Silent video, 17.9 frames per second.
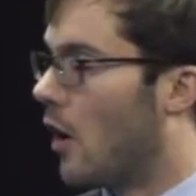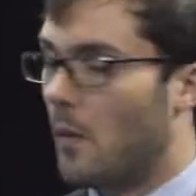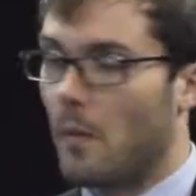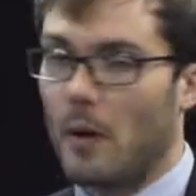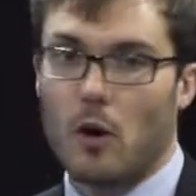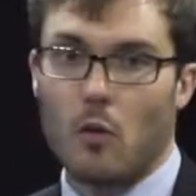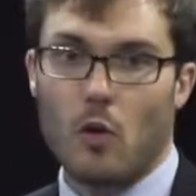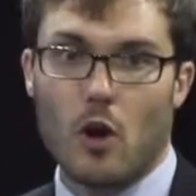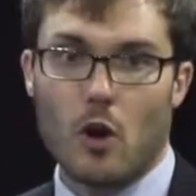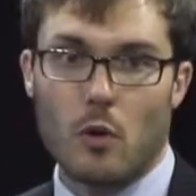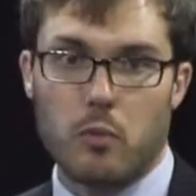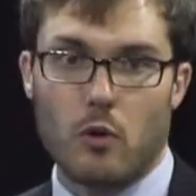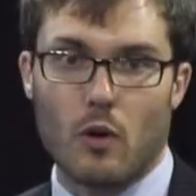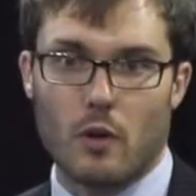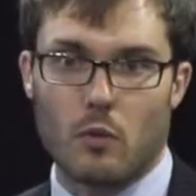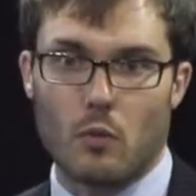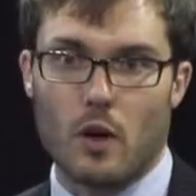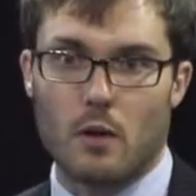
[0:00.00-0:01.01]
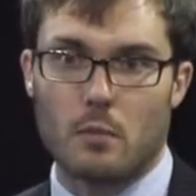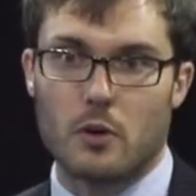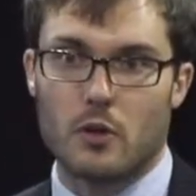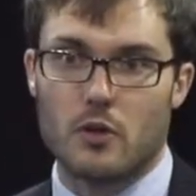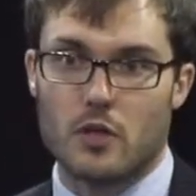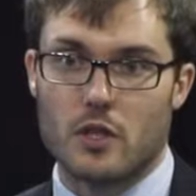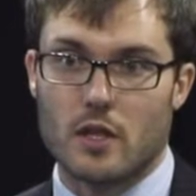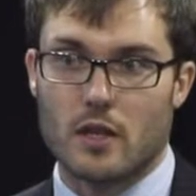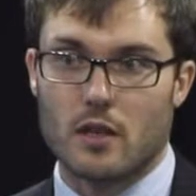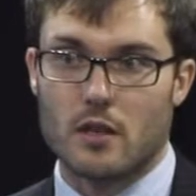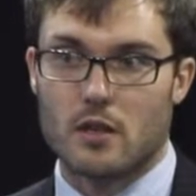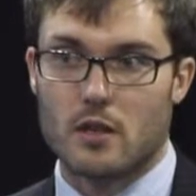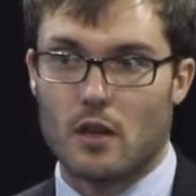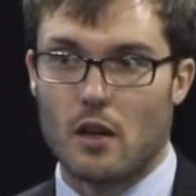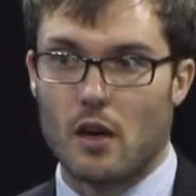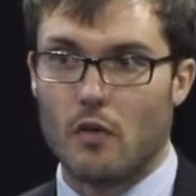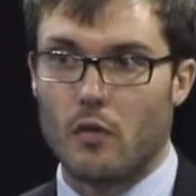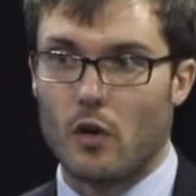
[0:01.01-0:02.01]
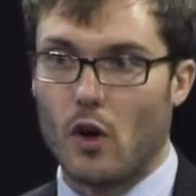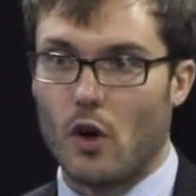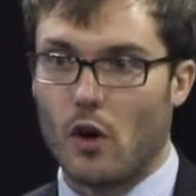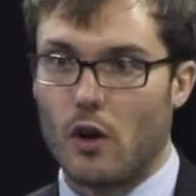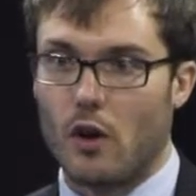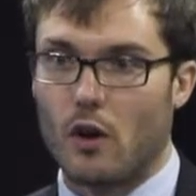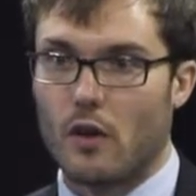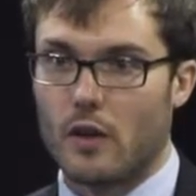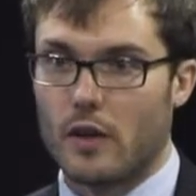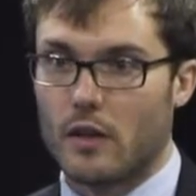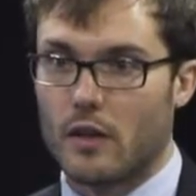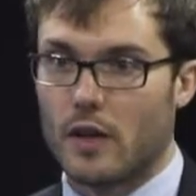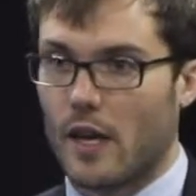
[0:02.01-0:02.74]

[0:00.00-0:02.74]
about 0.1% of all